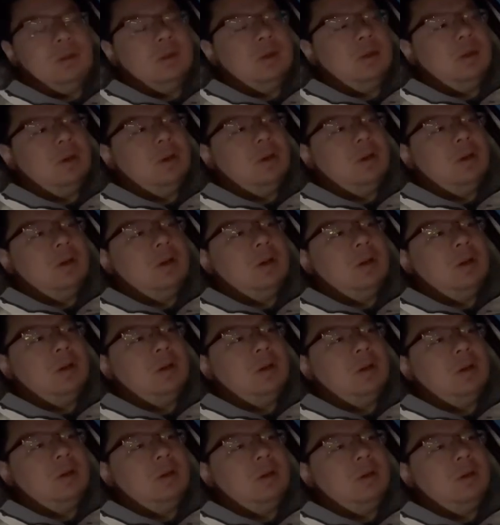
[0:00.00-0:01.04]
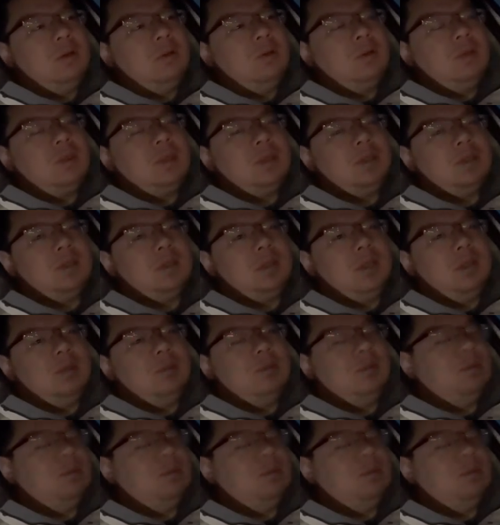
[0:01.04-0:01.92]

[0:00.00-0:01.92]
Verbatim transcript: uh, what's his name?